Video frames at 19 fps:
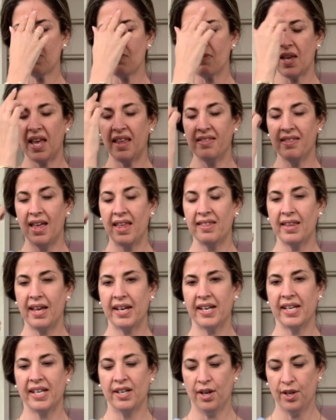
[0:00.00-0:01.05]
And then
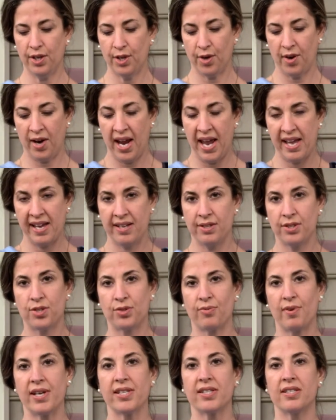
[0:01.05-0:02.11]
letting your hands
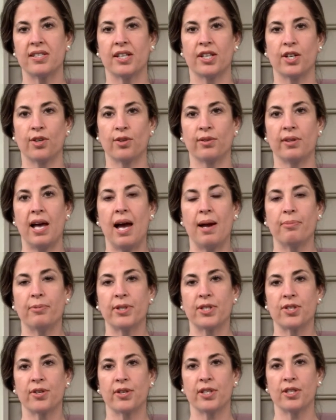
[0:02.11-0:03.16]
rest in your lap,
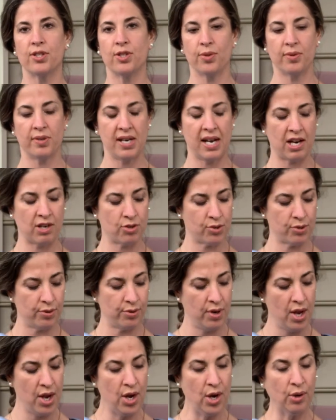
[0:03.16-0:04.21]
returning to a natural
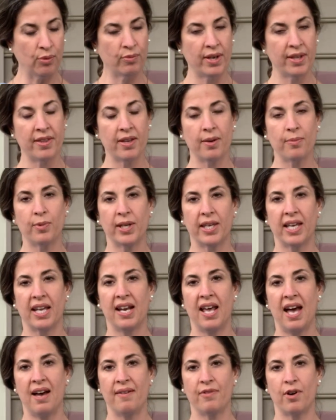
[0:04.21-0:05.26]
rhythm. We can
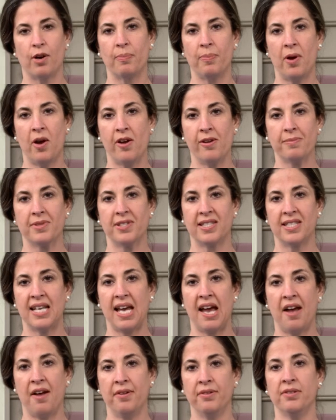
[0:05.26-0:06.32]
have our palms
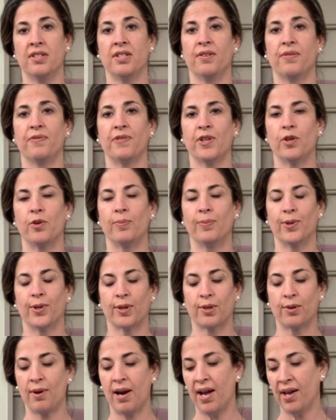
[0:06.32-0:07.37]
down to feel more
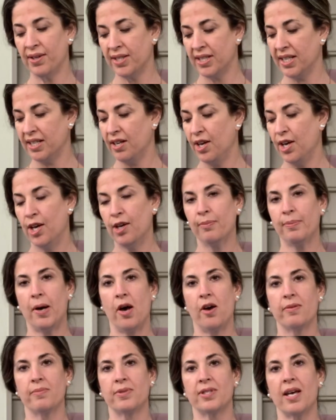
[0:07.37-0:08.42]
grounded,
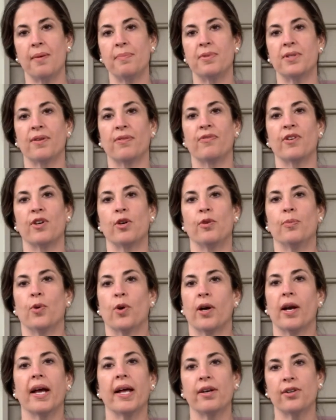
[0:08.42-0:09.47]
palms up to feel
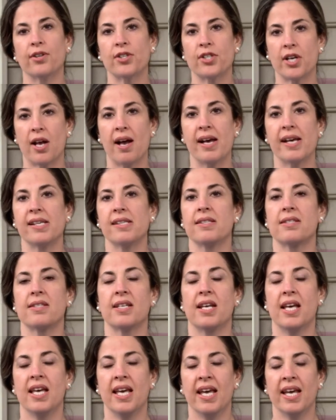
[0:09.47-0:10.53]
more energized,
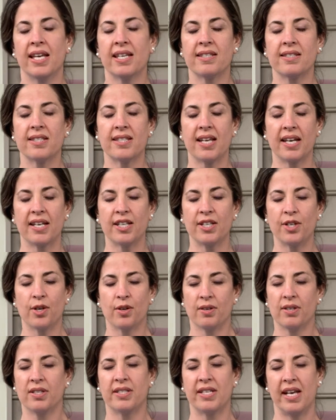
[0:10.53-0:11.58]
and setting your
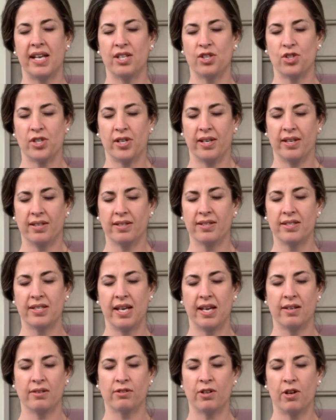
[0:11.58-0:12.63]
intention,
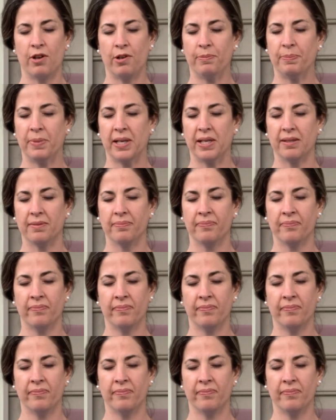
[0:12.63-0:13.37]
Sankalpa,